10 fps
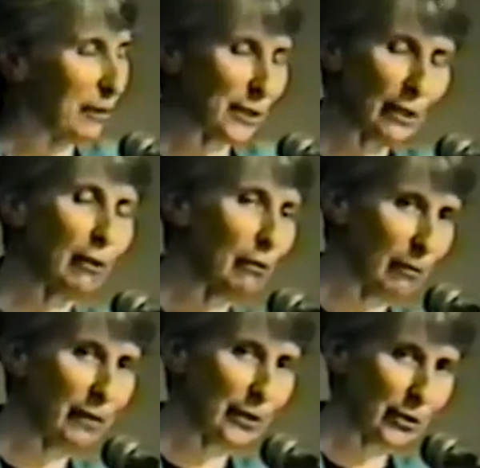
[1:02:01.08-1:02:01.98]
whole
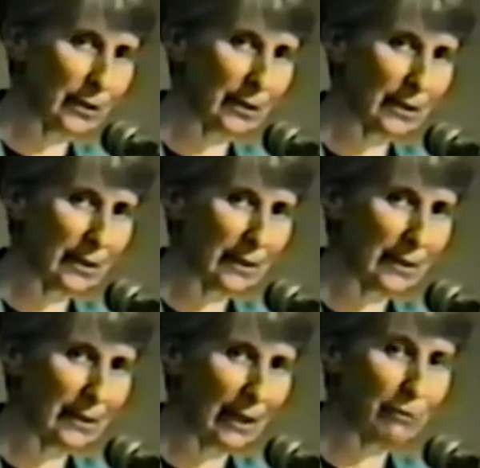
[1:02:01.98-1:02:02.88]
vision
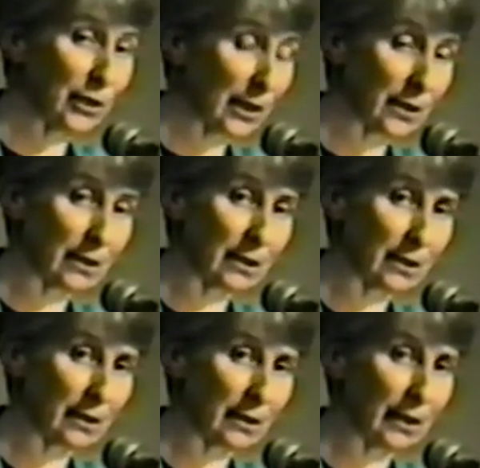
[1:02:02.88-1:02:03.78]
of justice
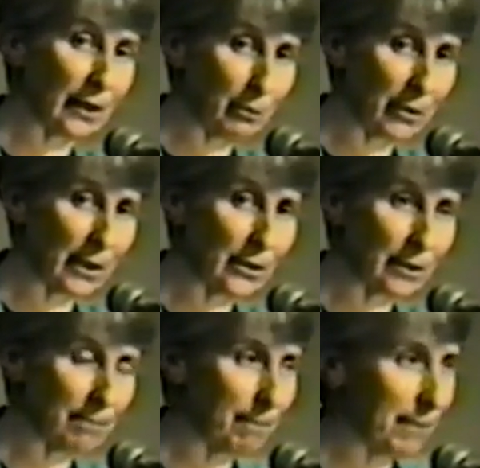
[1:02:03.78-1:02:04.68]
and liberation.
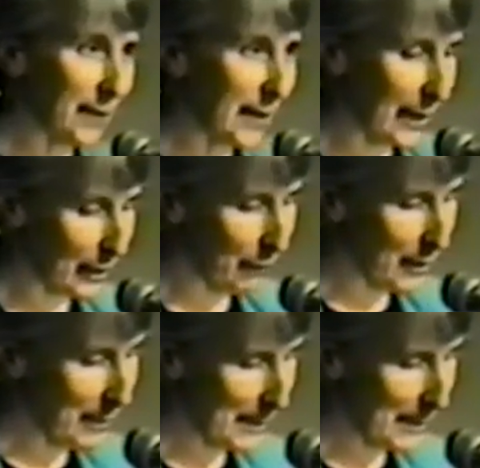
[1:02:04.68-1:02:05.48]
Thank you very much.